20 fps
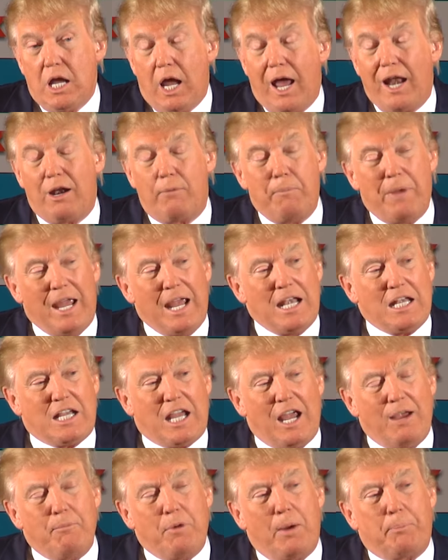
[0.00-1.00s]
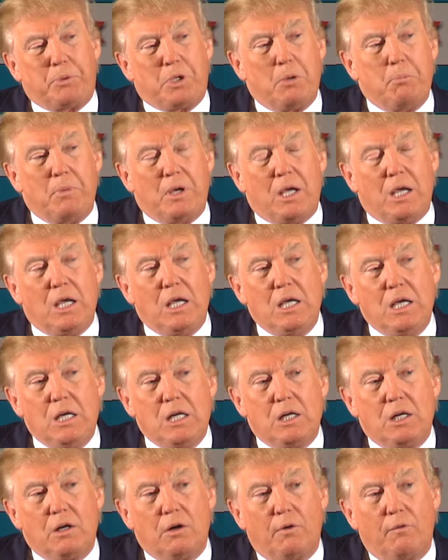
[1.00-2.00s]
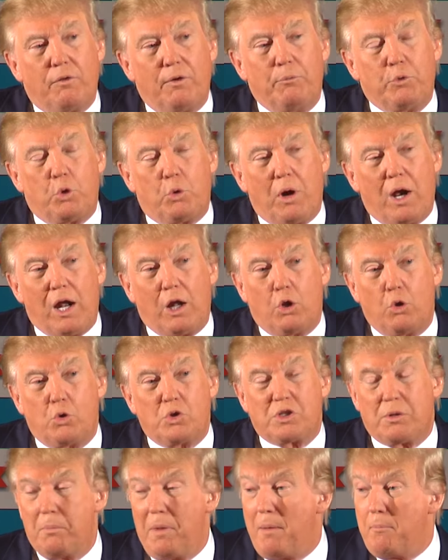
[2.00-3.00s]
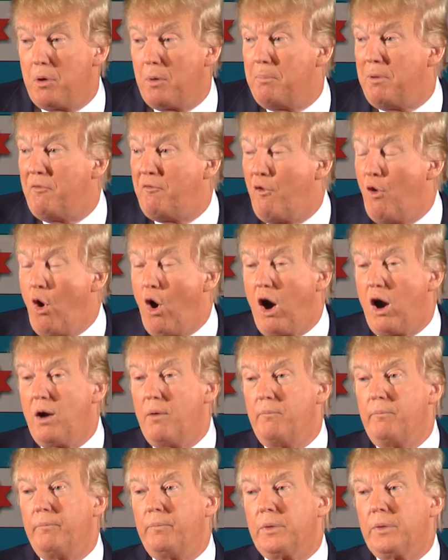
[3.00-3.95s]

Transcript: And a man came up to me from Doral who was a member before.